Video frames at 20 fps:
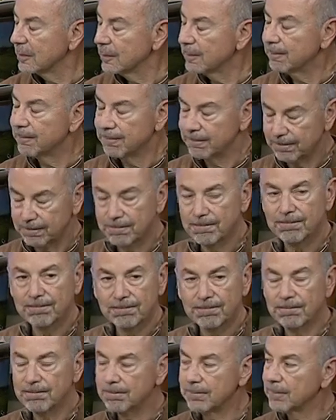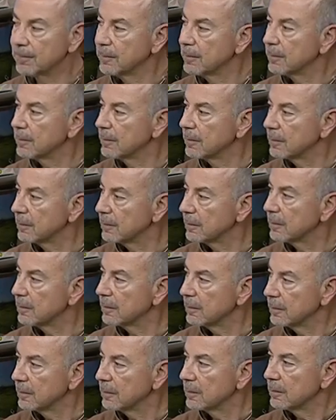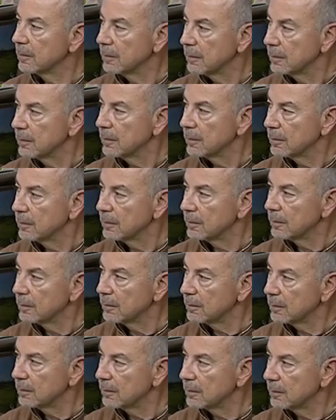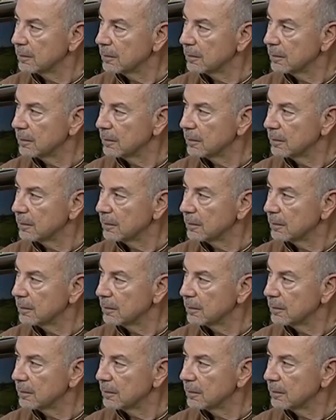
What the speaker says: (not speaking)